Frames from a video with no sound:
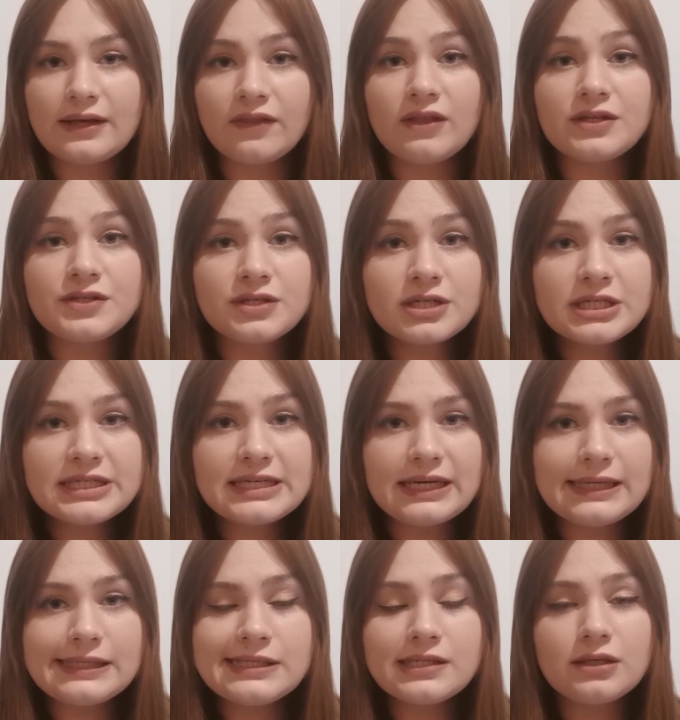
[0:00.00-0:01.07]
The third
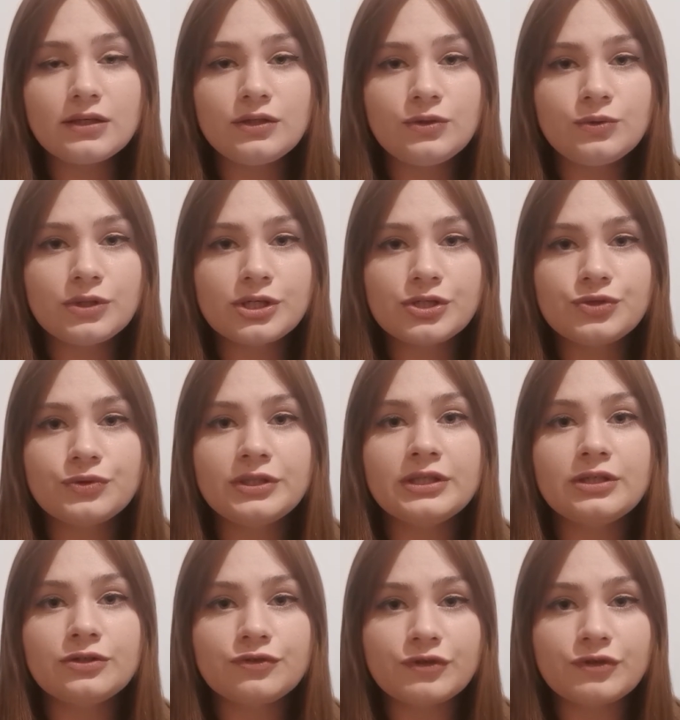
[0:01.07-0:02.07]
task you are doing